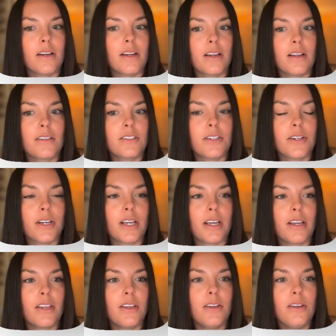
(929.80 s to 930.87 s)
So
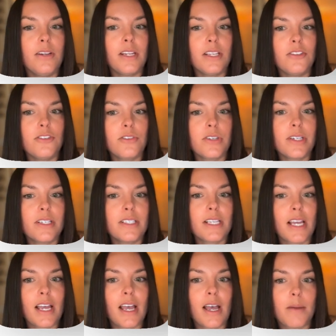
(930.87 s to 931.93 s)
acute injuries
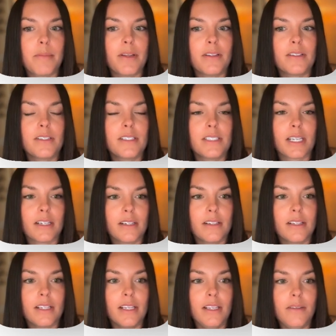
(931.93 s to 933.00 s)
happen
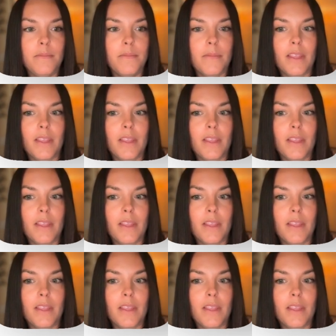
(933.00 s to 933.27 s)
suddenly,